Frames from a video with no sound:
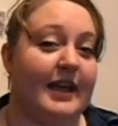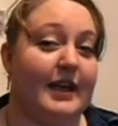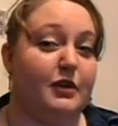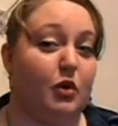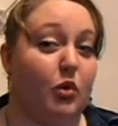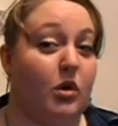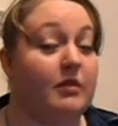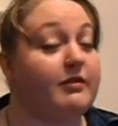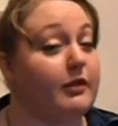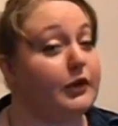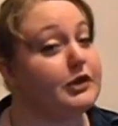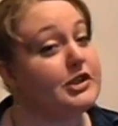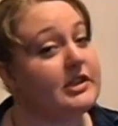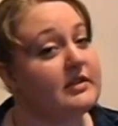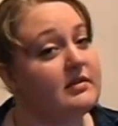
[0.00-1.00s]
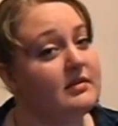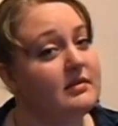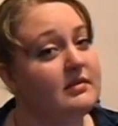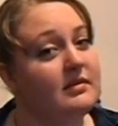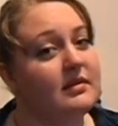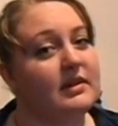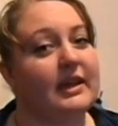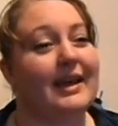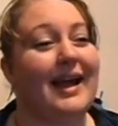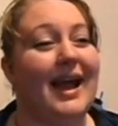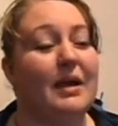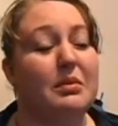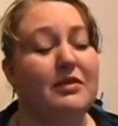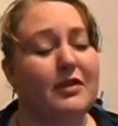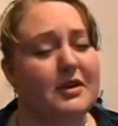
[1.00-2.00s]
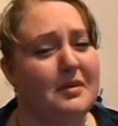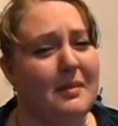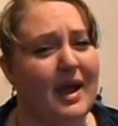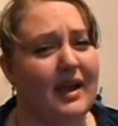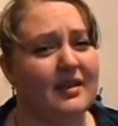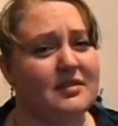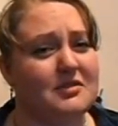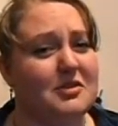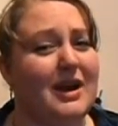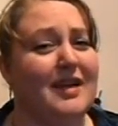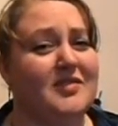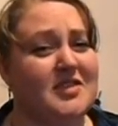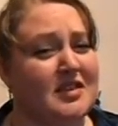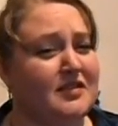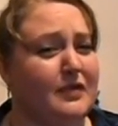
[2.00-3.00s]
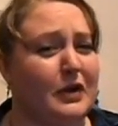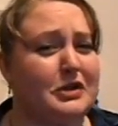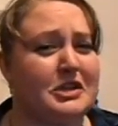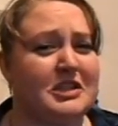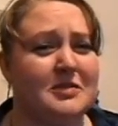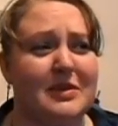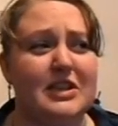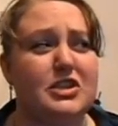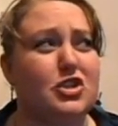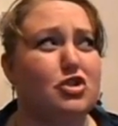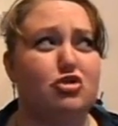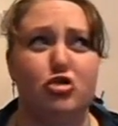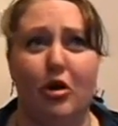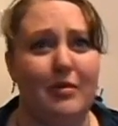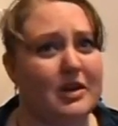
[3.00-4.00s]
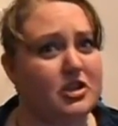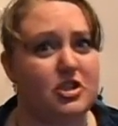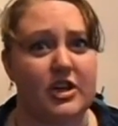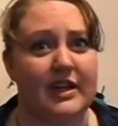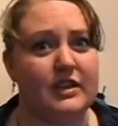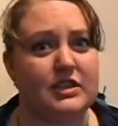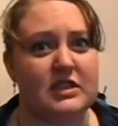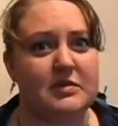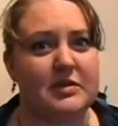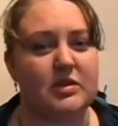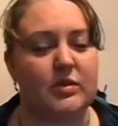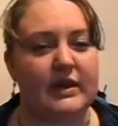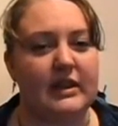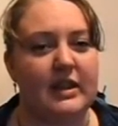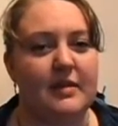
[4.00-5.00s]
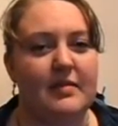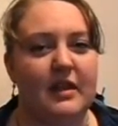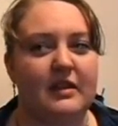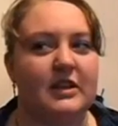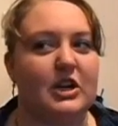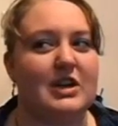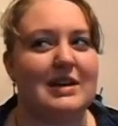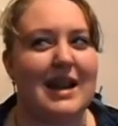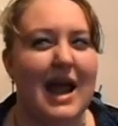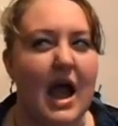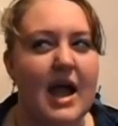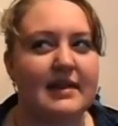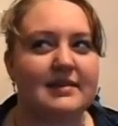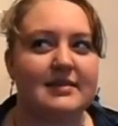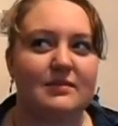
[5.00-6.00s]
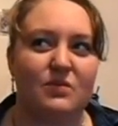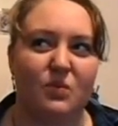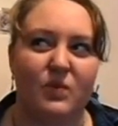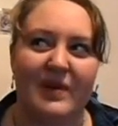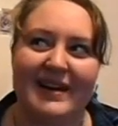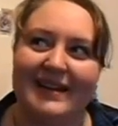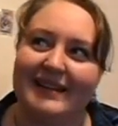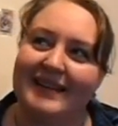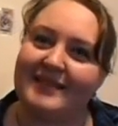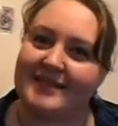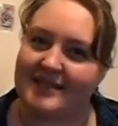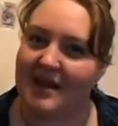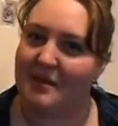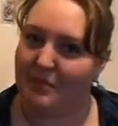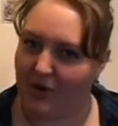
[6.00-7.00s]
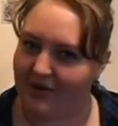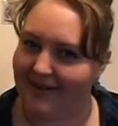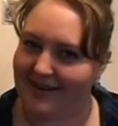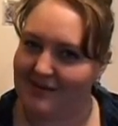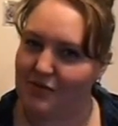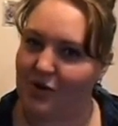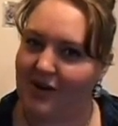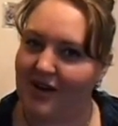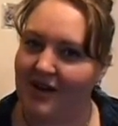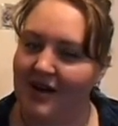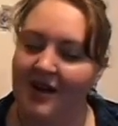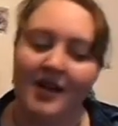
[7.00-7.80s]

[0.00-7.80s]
and or version. Like, I refer to my drafts as versions because so much changes between them that they're not really the same book anymore.